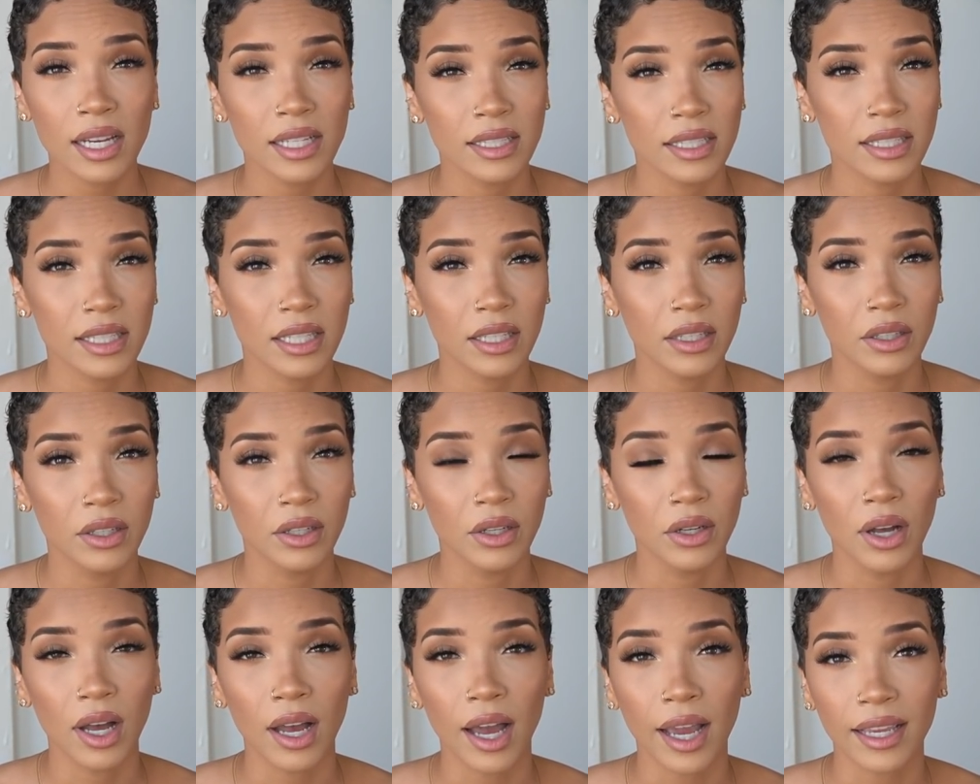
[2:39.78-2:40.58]

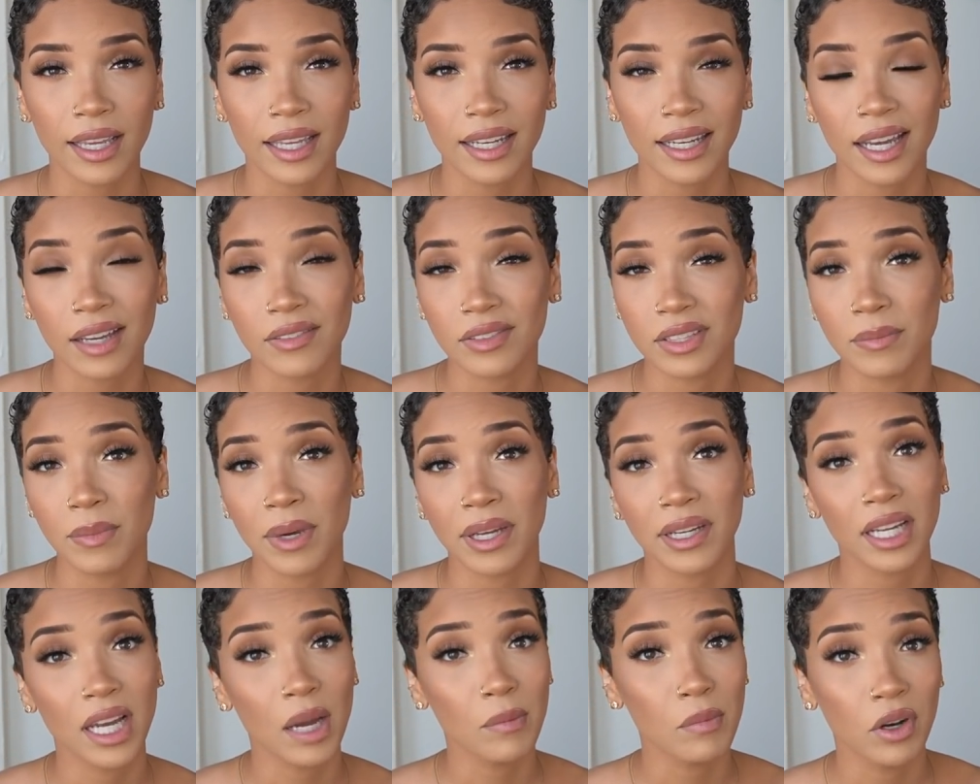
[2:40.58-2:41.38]
until I can have
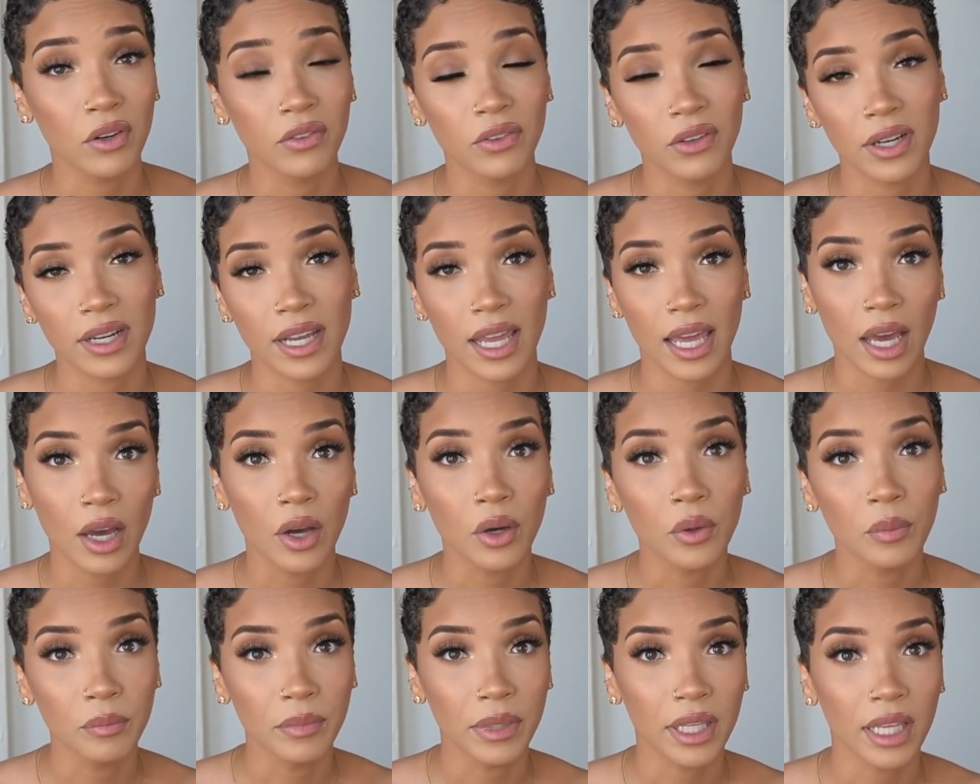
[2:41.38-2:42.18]
somebody come over and
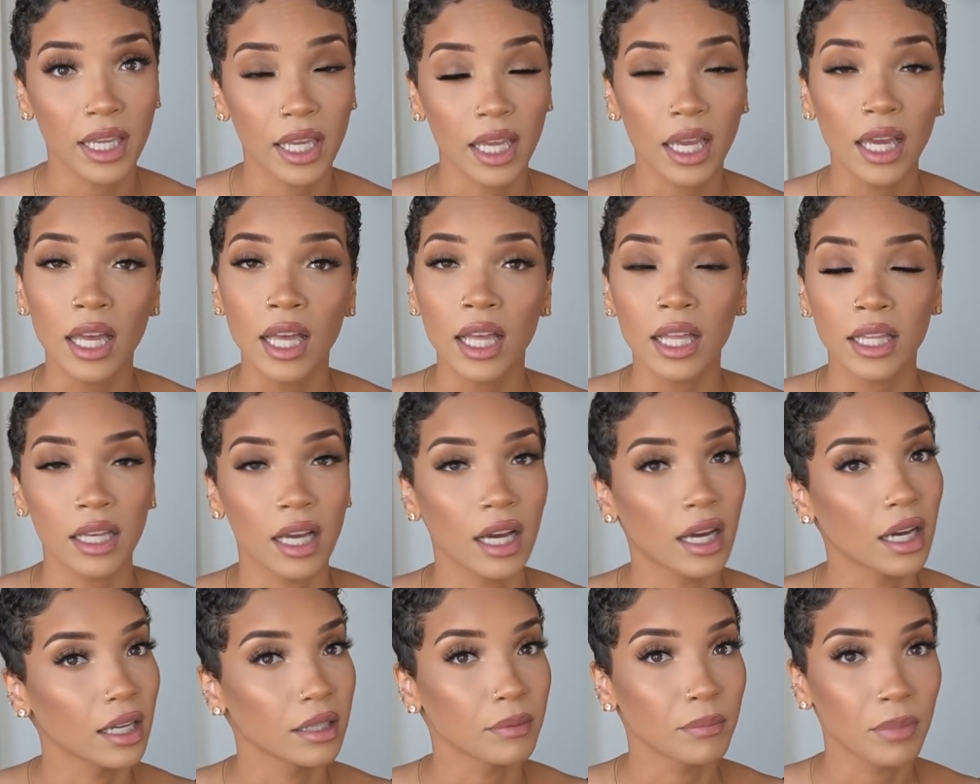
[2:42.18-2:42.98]
help me
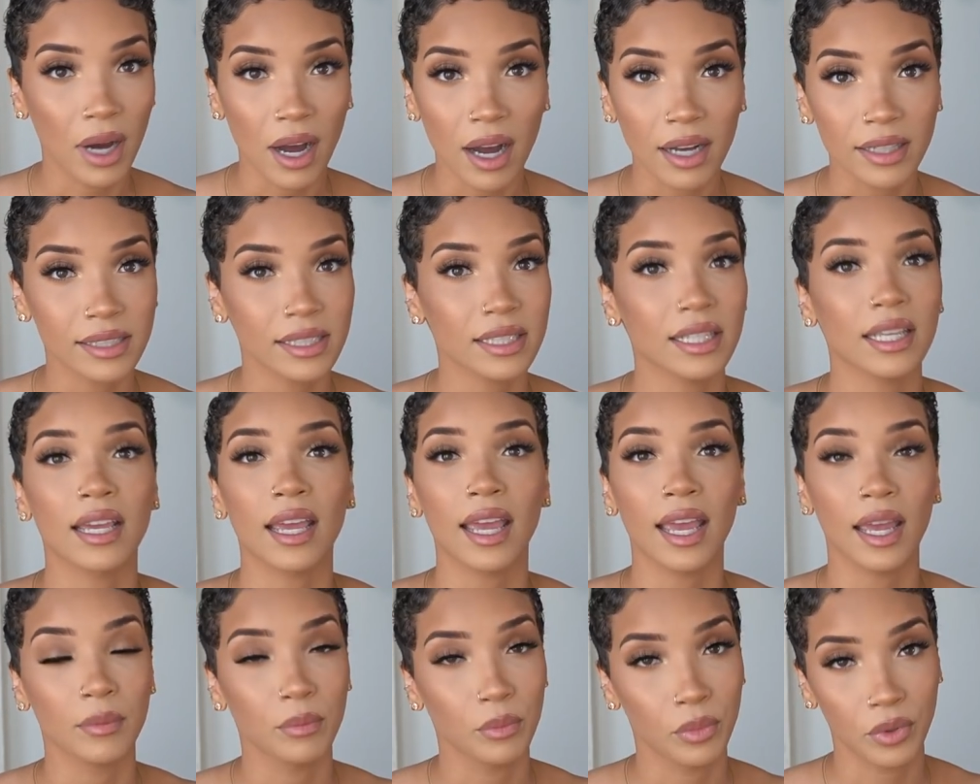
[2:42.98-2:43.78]
unbox
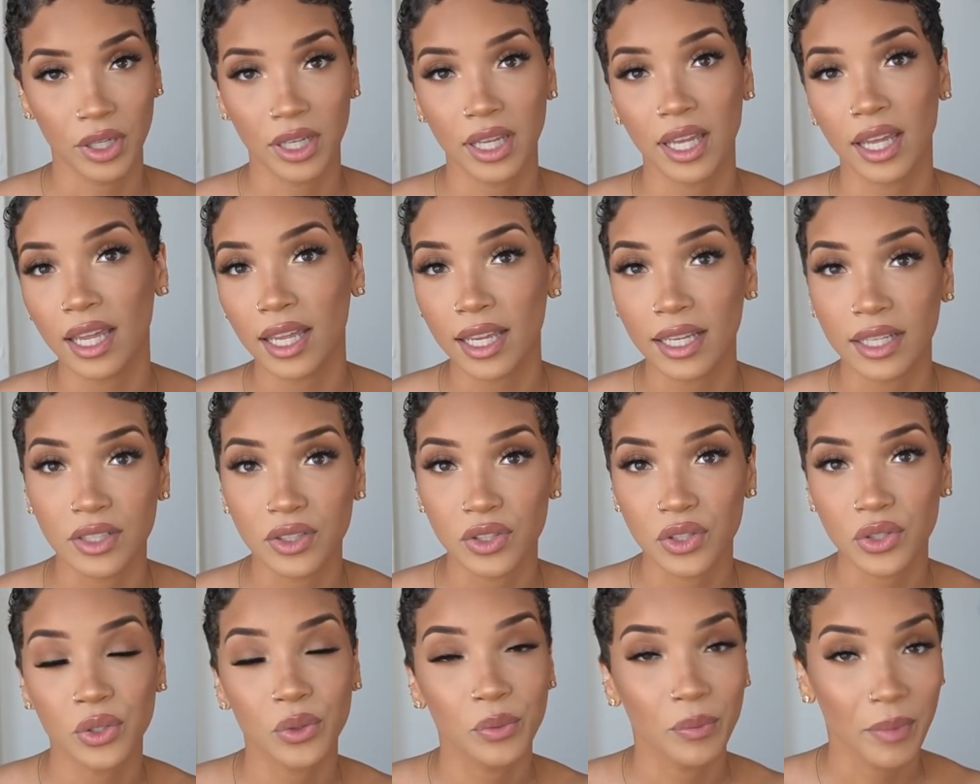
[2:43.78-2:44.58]
it and bring it
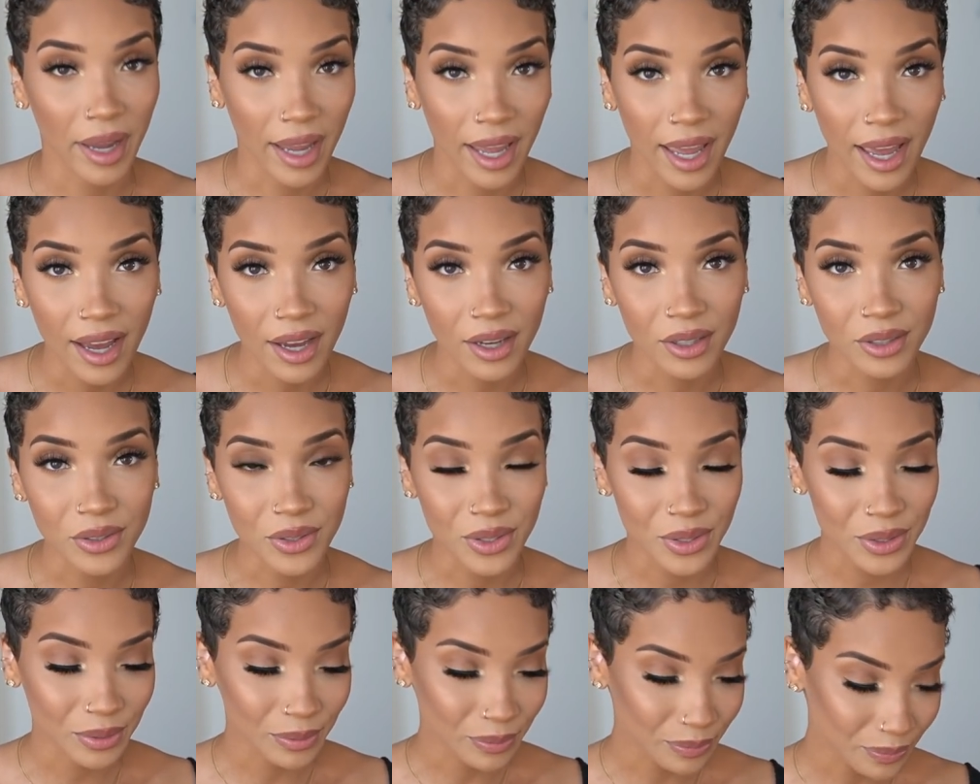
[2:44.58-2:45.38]
into my
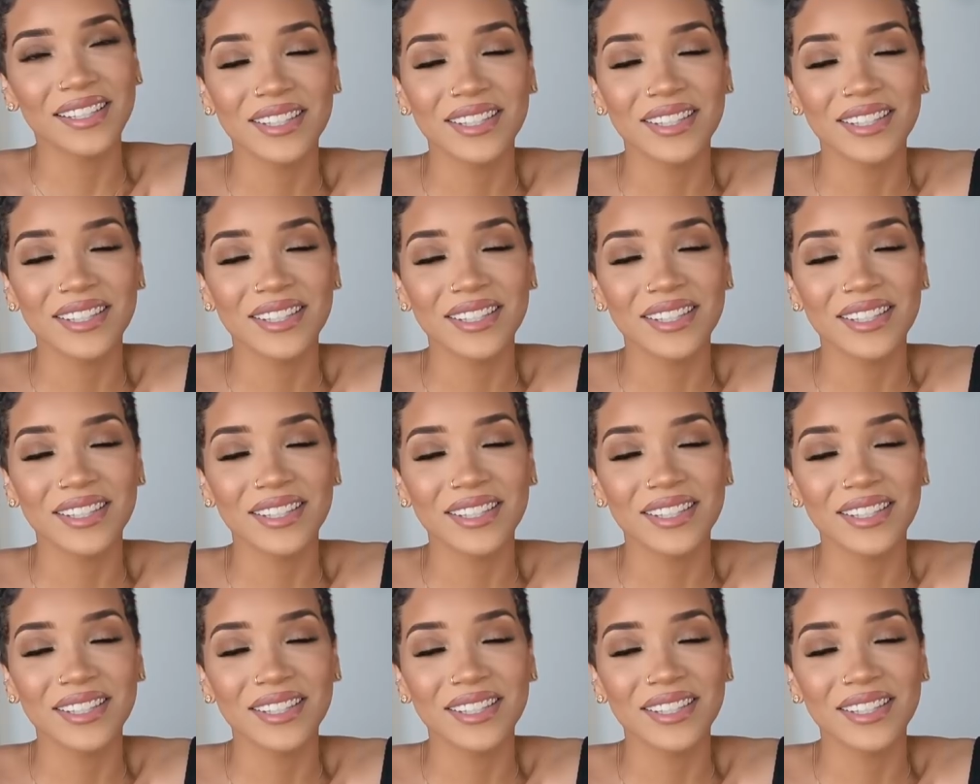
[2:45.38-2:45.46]
house.